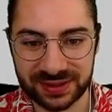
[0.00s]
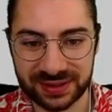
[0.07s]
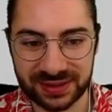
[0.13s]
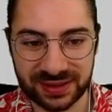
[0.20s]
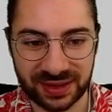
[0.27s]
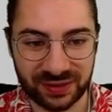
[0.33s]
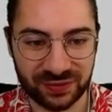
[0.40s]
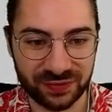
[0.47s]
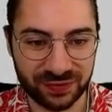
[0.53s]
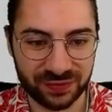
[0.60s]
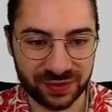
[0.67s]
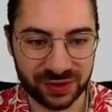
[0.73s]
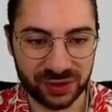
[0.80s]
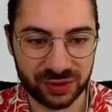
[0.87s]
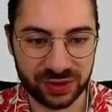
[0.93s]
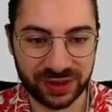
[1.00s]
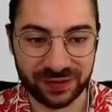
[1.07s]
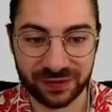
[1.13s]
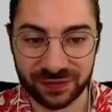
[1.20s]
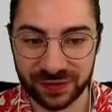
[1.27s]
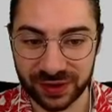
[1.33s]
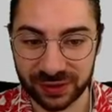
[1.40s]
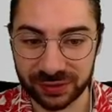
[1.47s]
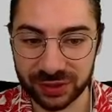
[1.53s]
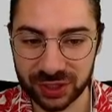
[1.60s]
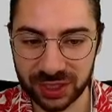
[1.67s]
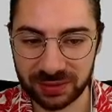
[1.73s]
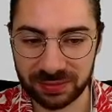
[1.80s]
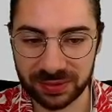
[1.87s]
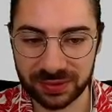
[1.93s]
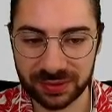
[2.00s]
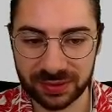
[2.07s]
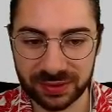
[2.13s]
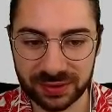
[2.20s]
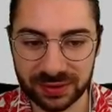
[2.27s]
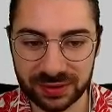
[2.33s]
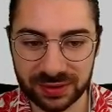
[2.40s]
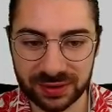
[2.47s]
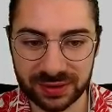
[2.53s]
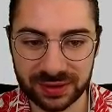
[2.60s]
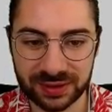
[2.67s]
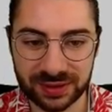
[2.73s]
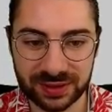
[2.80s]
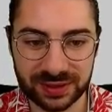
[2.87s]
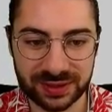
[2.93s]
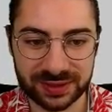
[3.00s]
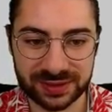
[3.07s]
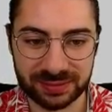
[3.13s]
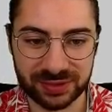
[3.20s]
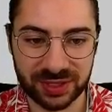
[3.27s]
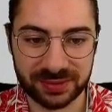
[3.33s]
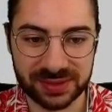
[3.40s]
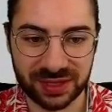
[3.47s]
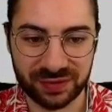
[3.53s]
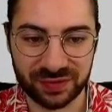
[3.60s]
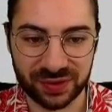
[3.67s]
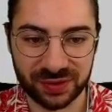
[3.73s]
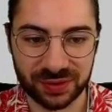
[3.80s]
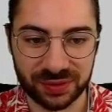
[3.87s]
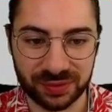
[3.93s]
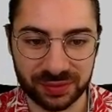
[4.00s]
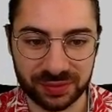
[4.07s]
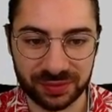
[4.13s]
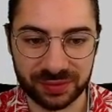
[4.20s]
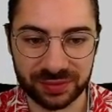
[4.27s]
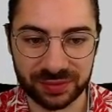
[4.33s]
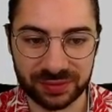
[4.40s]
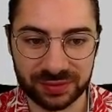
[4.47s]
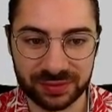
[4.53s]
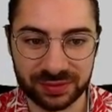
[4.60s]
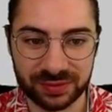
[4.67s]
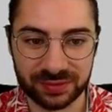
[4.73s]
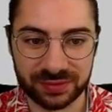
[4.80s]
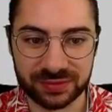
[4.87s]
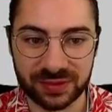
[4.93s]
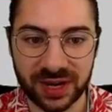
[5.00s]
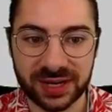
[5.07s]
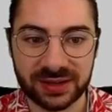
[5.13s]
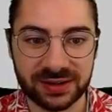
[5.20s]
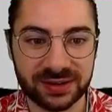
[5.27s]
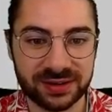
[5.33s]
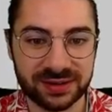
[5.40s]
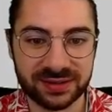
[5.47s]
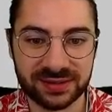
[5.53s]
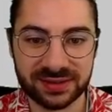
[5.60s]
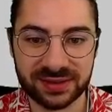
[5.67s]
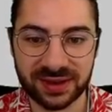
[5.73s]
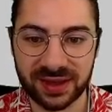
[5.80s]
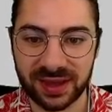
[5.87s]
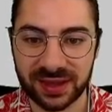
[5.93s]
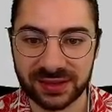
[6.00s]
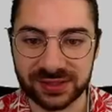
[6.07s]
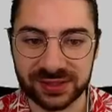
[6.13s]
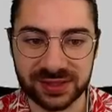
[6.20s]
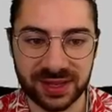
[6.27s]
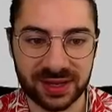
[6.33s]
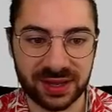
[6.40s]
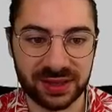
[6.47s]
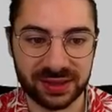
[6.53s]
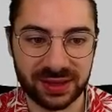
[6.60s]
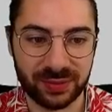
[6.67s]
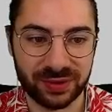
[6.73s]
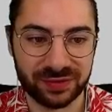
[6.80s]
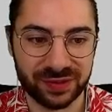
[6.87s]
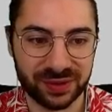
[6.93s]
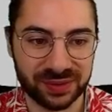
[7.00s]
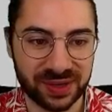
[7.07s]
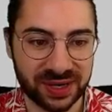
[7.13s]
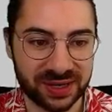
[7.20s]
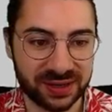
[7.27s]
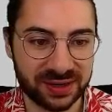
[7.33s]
they feel cheap, and sometimes they feel right. And just then I think that one felt right.